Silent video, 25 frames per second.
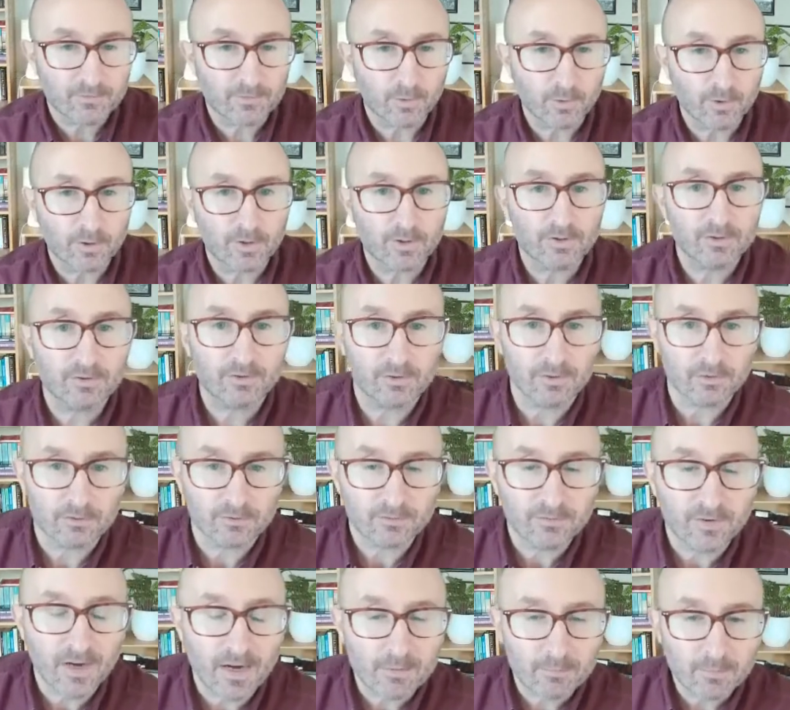focus on
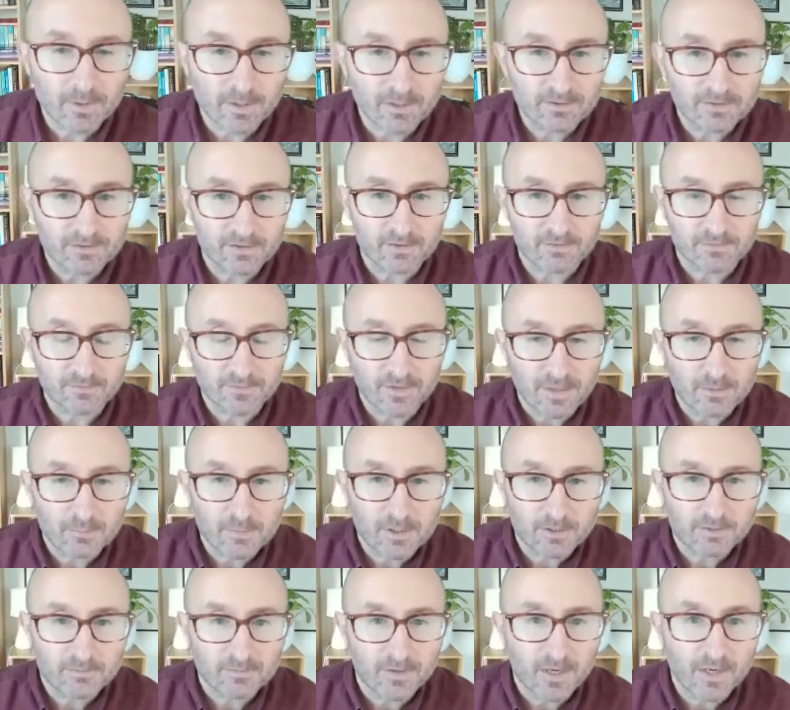families and family
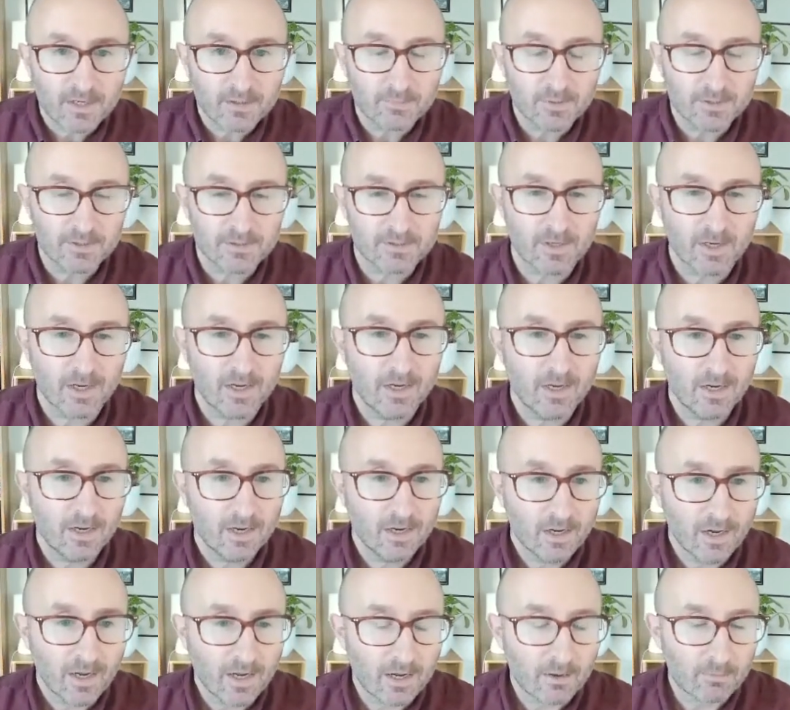environment,
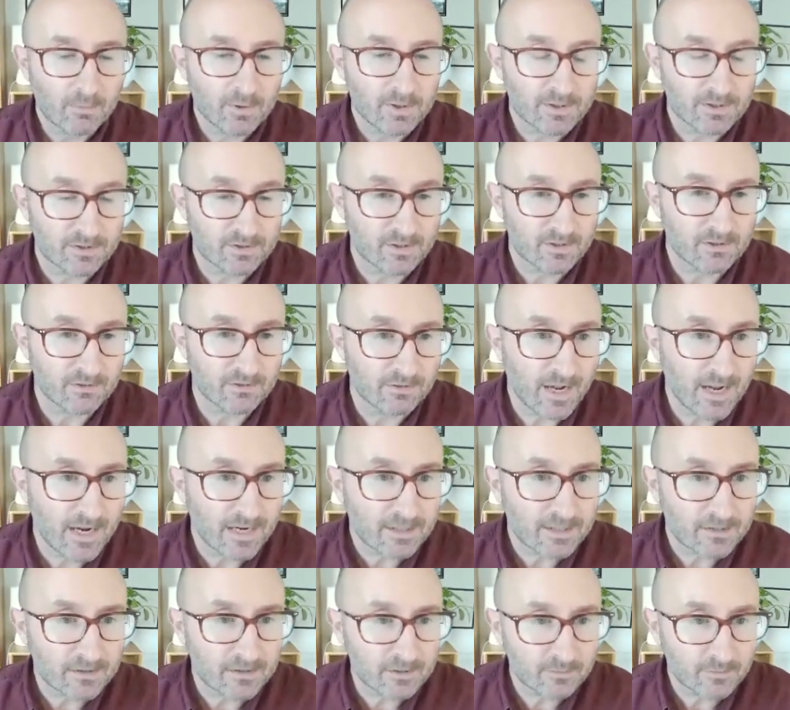which is
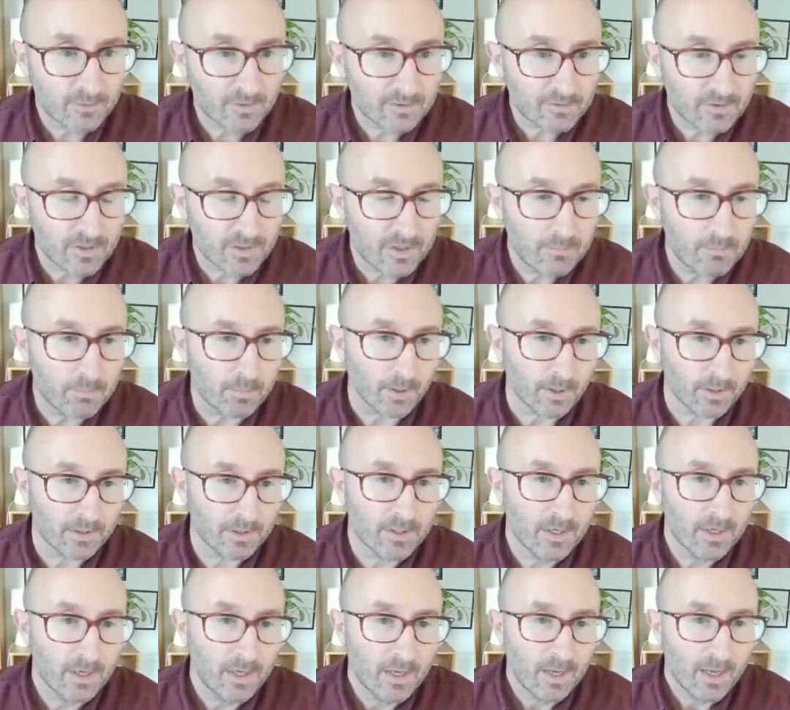correct, obviously, but
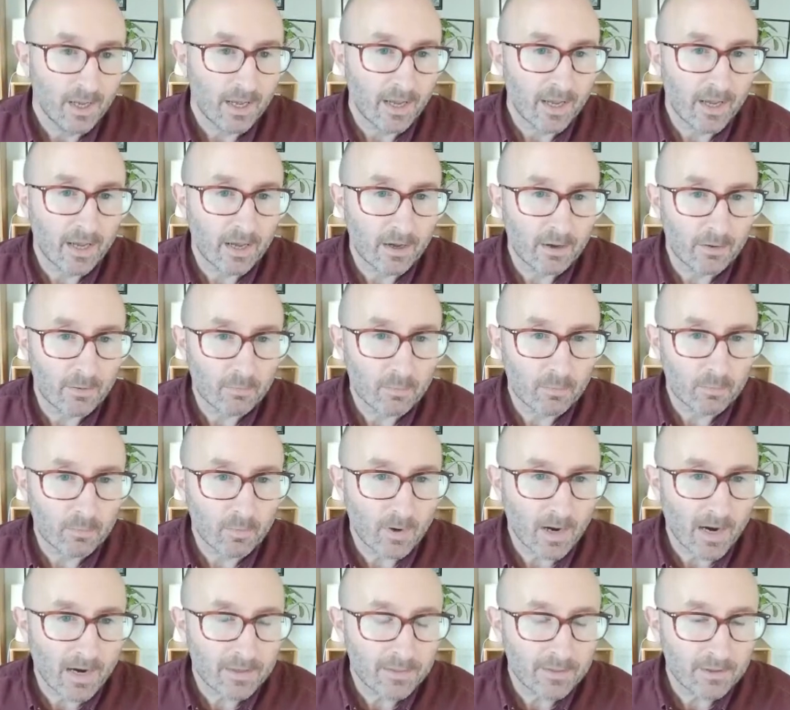
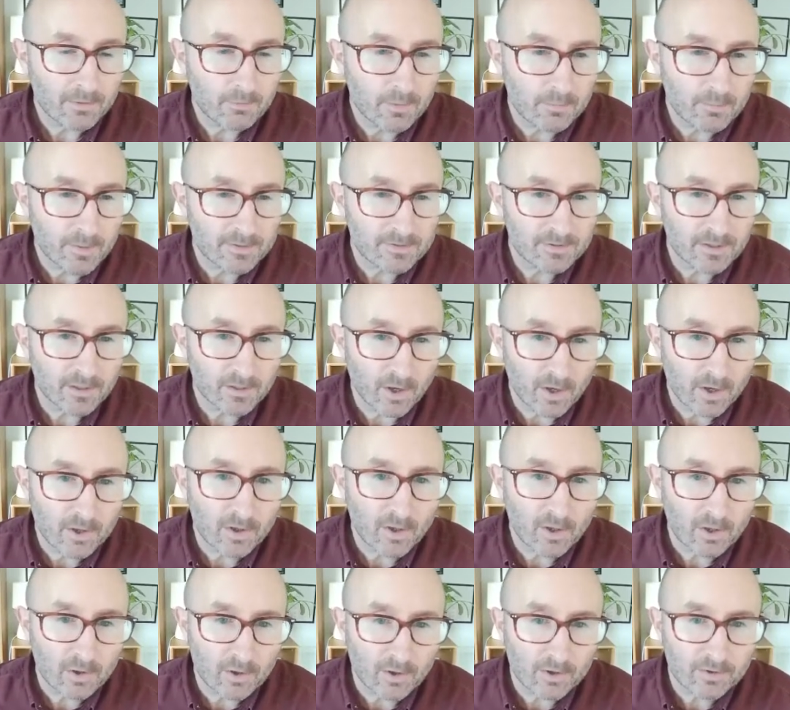I think we're missing out on a
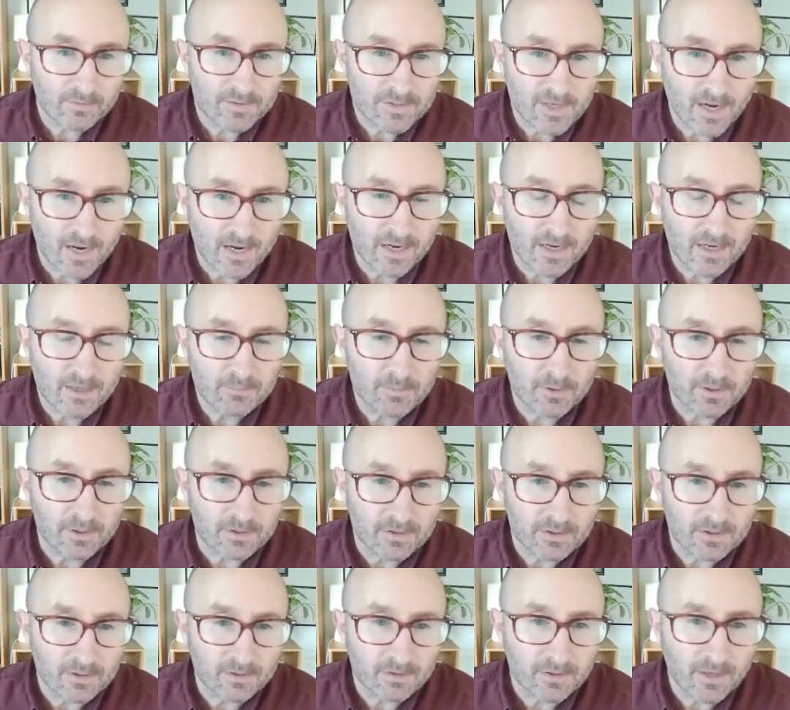lot of time
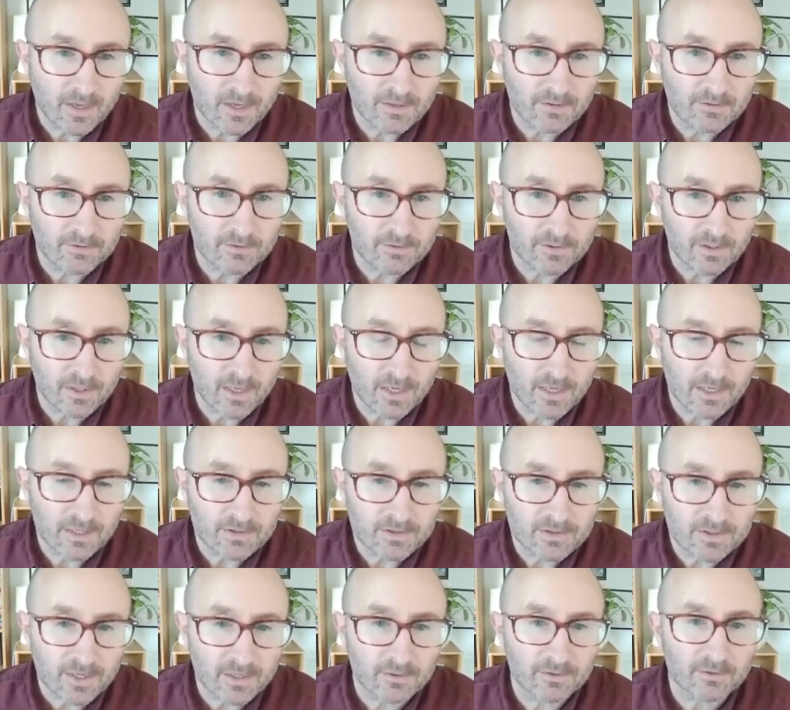that kids are
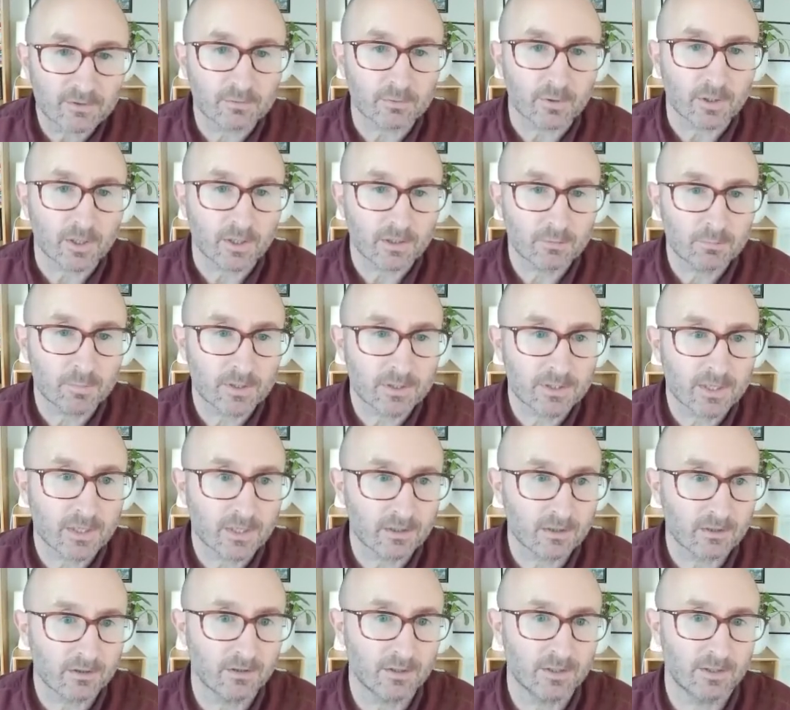engaged elsewhere,
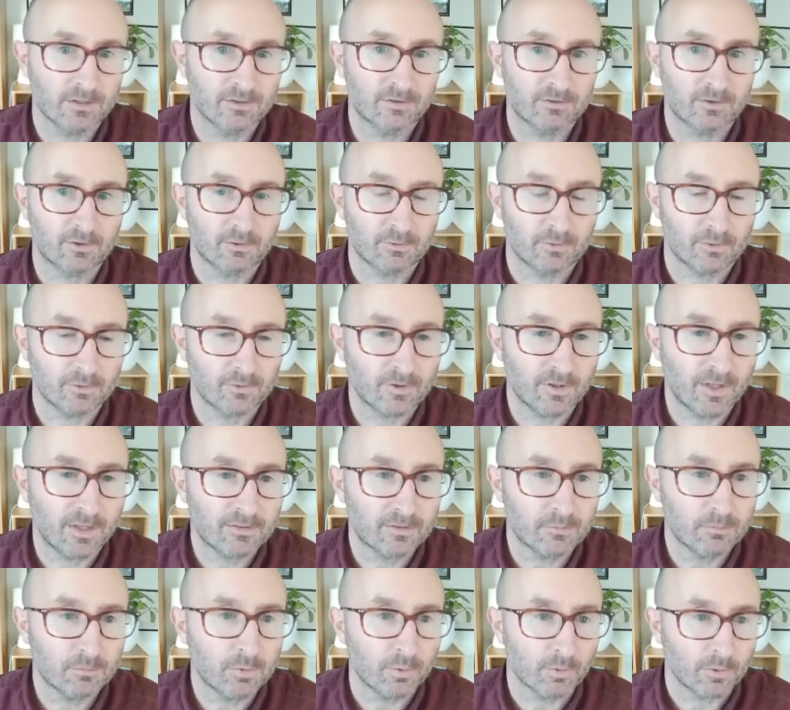particularly in school, so that's
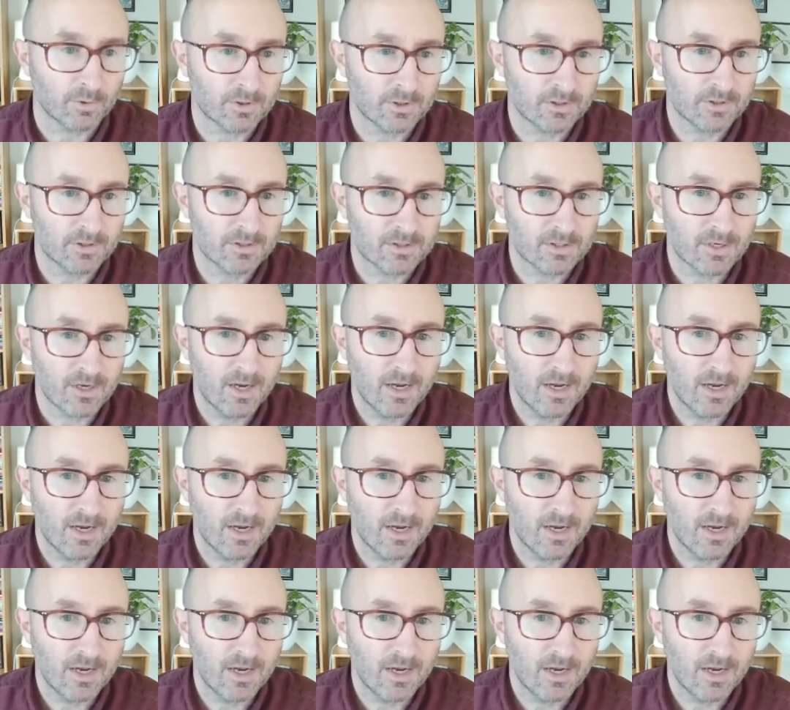important.